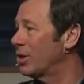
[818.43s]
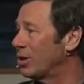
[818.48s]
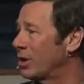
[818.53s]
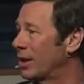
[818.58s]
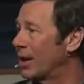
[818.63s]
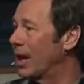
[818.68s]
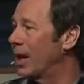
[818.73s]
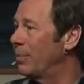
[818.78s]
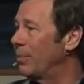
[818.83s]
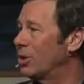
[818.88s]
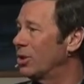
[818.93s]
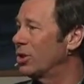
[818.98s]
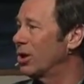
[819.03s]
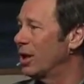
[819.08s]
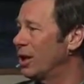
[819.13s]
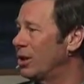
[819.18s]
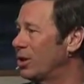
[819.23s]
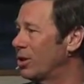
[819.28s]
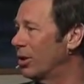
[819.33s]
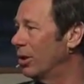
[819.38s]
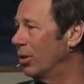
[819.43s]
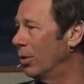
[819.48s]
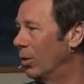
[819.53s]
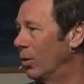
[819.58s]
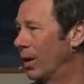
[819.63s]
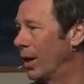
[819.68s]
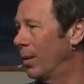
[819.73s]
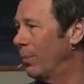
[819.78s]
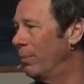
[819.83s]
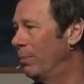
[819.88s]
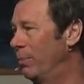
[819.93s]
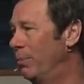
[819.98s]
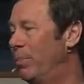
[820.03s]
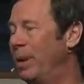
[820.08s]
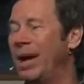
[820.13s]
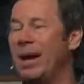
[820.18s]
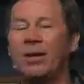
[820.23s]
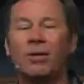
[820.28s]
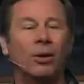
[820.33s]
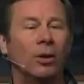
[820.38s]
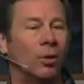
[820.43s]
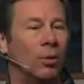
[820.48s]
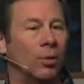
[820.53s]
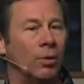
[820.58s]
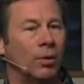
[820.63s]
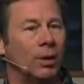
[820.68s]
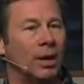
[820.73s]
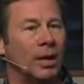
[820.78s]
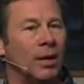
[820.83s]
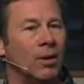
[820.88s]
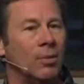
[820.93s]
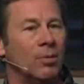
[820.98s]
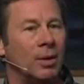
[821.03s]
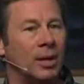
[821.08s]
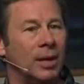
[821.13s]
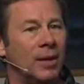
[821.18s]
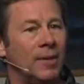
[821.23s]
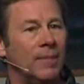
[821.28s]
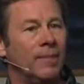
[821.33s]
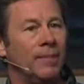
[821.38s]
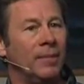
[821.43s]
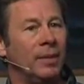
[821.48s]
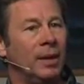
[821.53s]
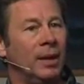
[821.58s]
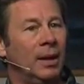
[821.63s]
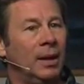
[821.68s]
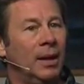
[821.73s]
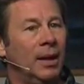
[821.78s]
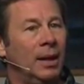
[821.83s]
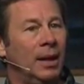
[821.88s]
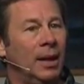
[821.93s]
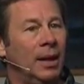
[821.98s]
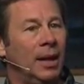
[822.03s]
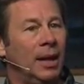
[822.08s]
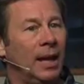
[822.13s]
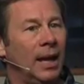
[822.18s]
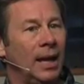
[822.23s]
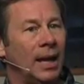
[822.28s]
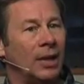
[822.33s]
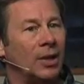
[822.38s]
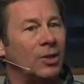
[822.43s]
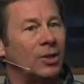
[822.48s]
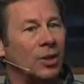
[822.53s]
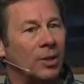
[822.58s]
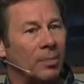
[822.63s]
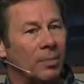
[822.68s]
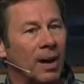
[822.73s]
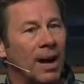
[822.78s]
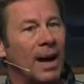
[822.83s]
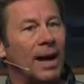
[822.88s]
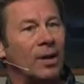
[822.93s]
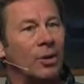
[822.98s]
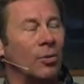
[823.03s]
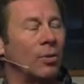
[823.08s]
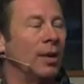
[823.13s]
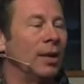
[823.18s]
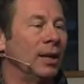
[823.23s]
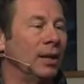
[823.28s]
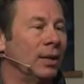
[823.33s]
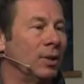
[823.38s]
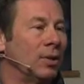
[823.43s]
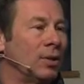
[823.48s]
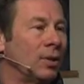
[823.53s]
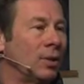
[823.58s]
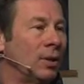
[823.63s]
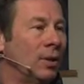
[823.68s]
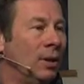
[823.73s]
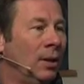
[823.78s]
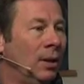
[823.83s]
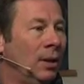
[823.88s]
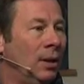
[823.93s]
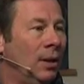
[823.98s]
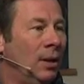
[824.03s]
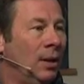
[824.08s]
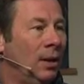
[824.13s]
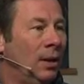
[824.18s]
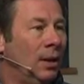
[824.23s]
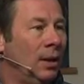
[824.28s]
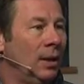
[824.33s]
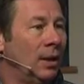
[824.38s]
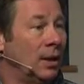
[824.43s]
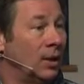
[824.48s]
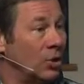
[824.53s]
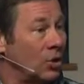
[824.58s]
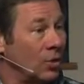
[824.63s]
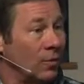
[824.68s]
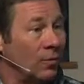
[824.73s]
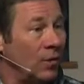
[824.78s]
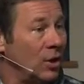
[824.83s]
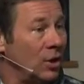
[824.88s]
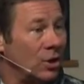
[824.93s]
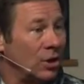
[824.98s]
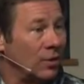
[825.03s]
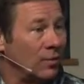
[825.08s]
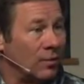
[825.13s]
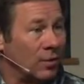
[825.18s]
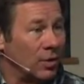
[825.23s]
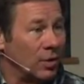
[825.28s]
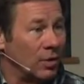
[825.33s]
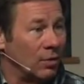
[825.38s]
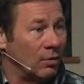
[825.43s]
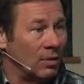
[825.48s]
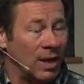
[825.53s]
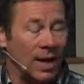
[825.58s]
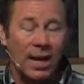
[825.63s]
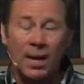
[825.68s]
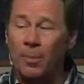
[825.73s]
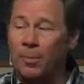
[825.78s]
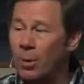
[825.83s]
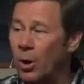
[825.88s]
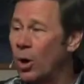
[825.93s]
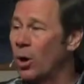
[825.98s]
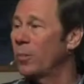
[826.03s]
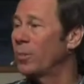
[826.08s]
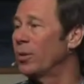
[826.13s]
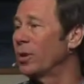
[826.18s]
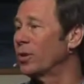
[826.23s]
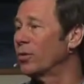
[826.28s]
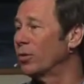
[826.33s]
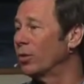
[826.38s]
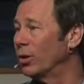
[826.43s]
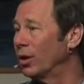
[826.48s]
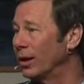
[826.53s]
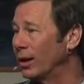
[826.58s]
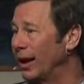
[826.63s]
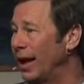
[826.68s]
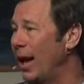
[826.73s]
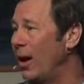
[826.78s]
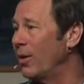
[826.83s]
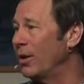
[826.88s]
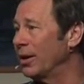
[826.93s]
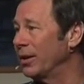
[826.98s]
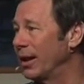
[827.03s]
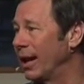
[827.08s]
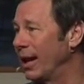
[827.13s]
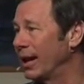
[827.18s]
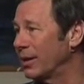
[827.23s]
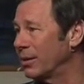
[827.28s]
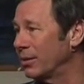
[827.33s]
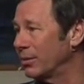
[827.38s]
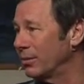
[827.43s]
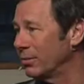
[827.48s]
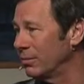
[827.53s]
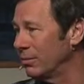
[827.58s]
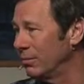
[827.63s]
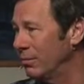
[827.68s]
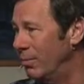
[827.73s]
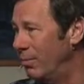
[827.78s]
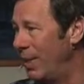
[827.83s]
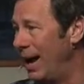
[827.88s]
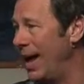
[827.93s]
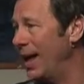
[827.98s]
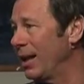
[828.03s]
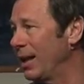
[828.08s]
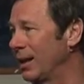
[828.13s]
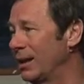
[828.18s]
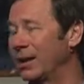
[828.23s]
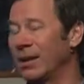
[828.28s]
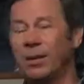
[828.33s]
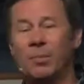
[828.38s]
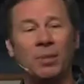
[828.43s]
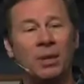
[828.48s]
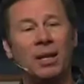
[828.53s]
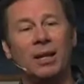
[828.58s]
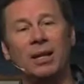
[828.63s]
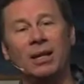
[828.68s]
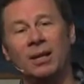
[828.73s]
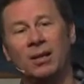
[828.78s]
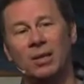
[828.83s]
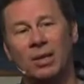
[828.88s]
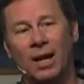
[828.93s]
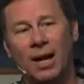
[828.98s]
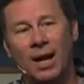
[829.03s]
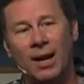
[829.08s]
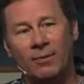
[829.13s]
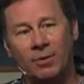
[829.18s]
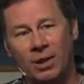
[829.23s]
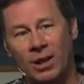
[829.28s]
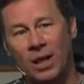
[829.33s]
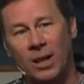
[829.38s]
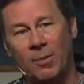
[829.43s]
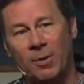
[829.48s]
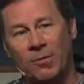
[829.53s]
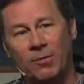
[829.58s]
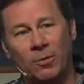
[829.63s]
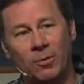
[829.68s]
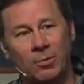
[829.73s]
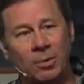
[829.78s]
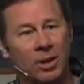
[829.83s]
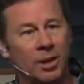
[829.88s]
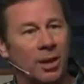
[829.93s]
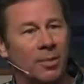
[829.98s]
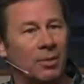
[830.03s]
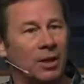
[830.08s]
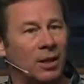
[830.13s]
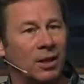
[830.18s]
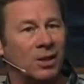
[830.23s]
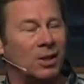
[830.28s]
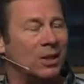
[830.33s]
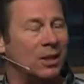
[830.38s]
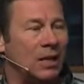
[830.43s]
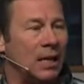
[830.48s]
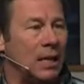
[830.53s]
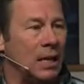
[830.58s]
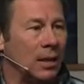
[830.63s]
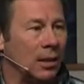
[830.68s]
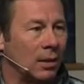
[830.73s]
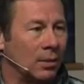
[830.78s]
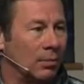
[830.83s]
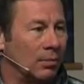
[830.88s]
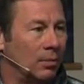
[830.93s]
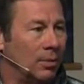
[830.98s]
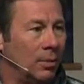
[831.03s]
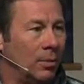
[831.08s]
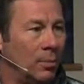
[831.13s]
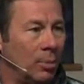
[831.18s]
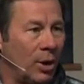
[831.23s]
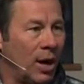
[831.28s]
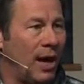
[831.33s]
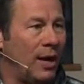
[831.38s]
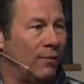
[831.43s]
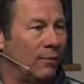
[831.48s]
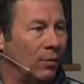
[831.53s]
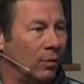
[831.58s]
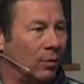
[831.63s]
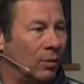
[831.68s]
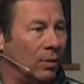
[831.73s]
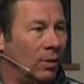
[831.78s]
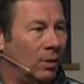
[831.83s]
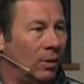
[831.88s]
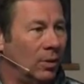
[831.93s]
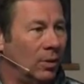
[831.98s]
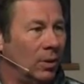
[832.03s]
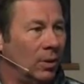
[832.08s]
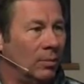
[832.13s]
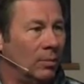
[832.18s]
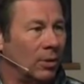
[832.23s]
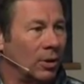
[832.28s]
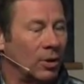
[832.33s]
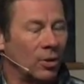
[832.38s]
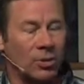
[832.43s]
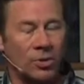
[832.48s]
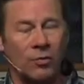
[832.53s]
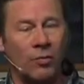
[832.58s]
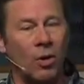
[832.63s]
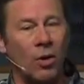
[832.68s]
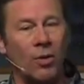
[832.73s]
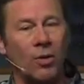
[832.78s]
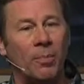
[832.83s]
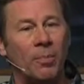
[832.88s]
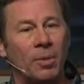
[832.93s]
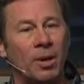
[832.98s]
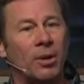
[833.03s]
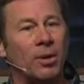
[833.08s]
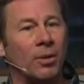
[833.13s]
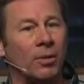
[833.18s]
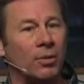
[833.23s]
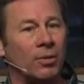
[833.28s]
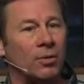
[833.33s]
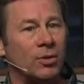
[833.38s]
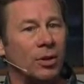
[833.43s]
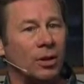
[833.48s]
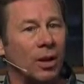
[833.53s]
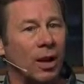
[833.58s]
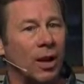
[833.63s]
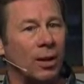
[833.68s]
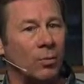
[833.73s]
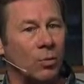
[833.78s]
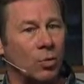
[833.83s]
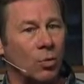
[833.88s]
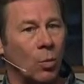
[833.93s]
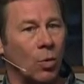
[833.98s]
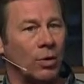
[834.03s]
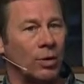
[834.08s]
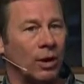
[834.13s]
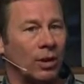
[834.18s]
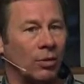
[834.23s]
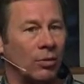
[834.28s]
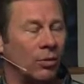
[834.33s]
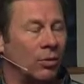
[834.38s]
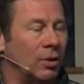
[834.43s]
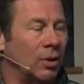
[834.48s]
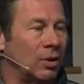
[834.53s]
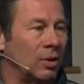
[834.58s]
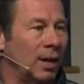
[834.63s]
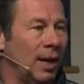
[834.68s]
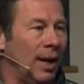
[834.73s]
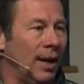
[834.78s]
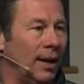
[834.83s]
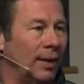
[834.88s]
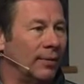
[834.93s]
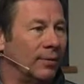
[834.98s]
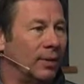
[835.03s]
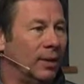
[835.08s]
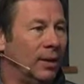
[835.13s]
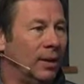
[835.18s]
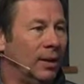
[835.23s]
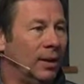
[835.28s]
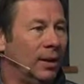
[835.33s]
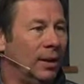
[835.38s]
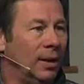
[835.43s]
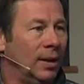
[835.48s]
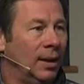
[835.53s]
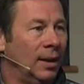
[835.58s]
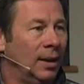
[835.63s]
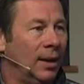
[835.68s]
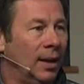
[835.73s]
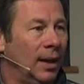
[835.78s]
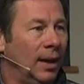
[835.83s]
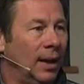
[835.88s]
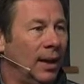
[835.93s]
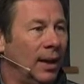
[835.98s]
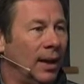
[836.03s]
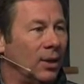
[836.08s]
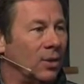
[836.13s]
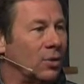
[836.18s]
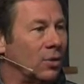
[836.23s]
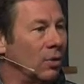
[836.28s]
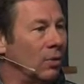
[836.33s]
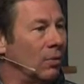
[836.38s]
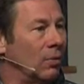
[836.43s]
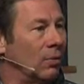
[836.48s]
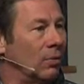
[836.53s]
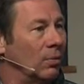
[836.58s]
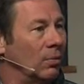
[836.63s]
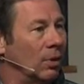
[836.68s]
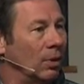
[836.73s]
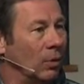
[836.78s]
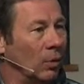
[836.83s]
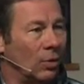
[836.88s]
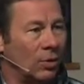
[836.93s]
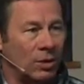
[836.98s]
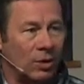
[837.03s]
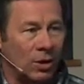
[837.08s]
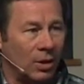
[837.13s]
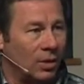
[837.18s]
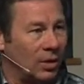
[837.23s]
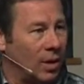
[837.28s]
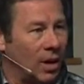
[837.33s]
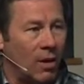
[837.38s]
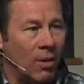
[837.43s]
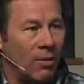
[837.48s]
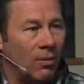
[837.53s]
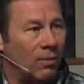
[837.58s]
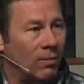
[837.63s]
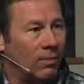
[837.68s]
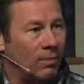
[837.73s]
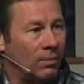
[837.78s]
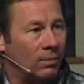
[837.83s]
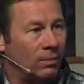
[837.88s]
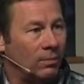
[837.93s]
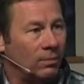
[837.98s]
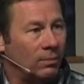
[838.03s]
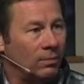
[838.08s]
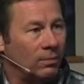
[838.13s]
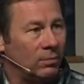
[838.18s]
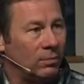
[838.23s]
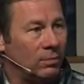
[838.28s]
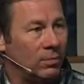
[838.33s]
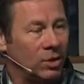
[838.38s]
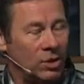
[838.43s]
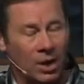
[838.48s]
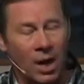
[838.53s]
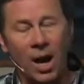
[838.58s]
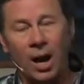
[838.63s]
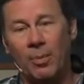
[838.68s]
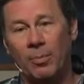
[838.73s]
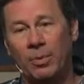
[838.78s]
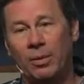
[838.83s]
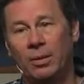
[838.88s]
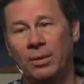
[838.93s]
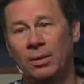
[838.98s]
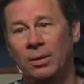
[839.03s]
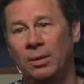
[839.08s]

He said, I beseech the Lord, I beg the Lord to heal me. And he said, My grace is sufficient for you. He had a purpose for allowing that malady to be in his life, to keep him from becoming conceited and prideful because of all the miracles that God was working through his life. And so the Lord said, No, stop.